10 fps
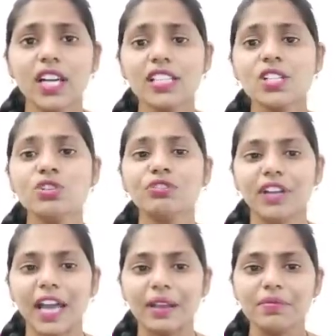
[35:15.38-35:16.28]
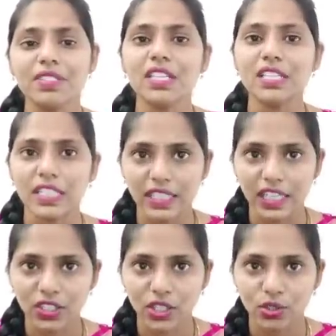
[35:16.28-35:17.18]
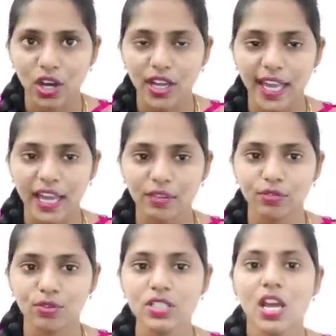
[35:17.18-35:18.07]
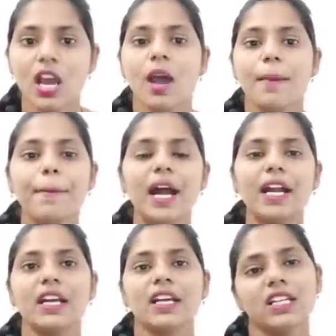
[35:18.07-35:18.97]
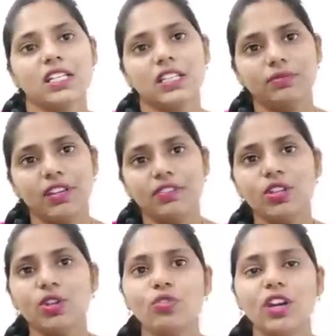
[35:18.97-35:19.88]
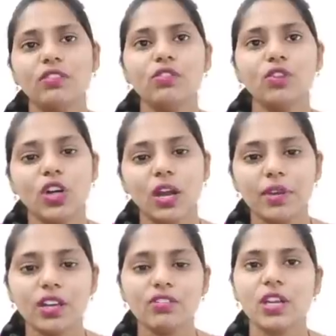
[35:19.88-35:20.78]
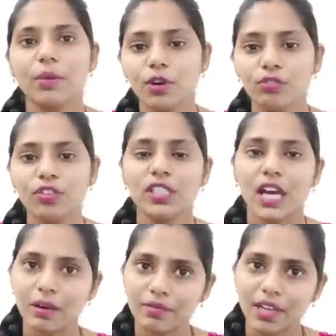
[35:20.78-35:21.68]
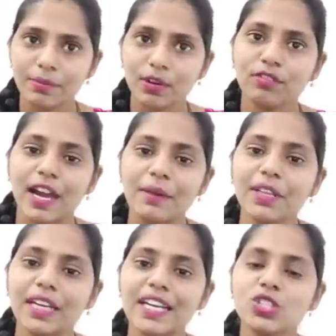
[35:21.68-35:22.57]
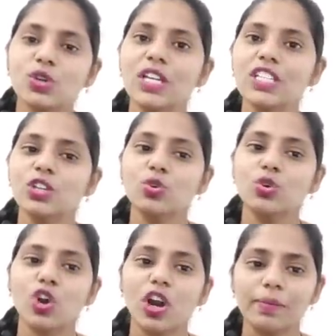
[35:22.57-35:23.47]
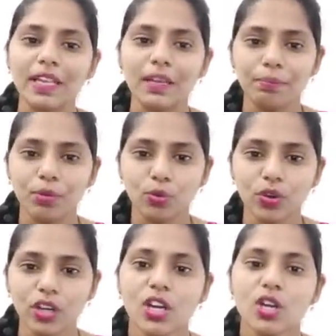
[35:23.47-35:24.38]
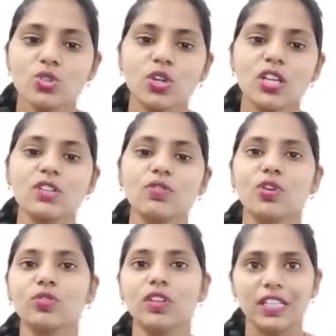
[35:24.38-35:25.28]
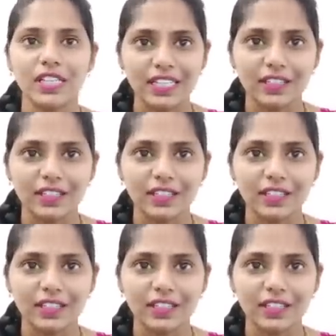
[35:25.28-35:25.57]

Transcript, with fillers: dozens of times since induction into our air force but even though whenever we are coming up with number of with uh, number of upgrades so engine could not be improved so it is a one of the